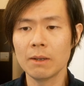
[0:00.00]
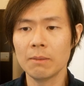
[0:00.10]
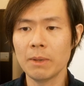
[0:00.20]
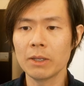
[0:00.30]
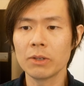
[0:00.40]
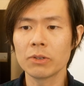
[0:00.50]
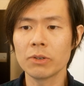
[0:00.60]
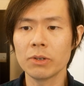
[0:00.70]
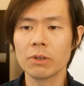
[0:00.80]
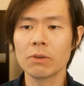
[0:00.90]
making sure
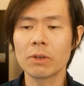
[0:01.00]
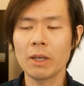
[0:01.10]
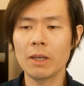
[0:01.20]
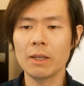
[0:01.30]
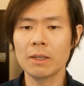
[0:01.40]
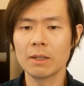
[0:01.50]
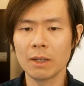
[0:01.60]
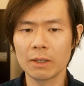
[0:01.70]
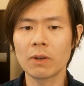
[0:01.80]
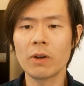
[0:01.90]
you're okay and
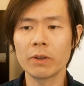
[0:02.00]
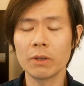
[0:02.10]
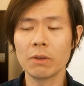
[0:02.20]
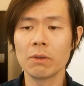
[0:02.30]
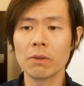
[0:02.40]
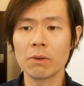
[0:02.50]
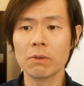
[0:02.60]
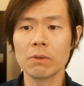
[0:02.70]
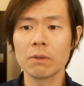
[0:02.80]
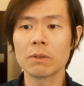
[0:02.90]
like talking
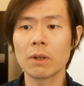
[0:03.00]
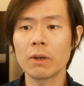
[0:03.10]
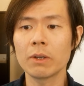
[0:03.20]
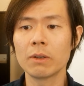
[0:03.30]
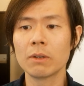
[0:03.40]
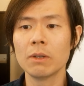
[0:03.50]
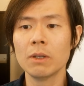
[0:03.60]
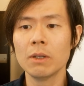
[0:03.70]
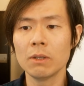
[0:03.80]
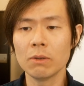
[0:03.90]

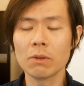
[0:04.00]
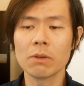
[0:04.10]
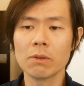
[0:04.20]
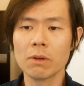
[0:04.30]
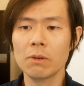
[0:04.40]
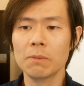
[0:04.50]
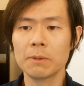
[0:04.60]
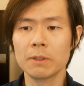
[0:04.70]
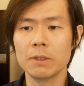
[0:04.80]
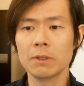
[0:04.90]
you through the whole
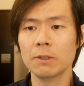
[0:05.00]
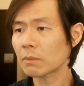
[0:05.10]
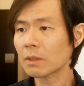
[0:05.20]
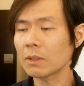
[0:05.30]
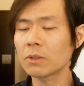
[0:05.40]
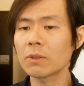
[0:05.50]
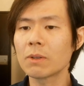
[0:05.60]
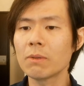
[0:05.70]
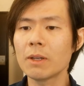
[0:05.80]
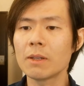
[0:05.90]
procedure. So the
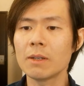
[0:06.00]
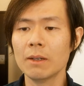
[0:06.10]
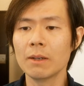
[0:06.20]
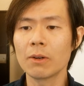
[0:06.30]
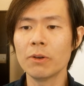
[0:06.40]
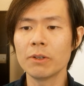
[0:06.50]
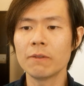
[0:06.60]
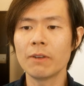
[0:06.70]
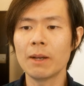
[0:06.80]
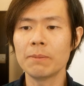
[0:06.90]
way the corneal
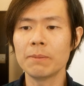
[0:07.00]
flap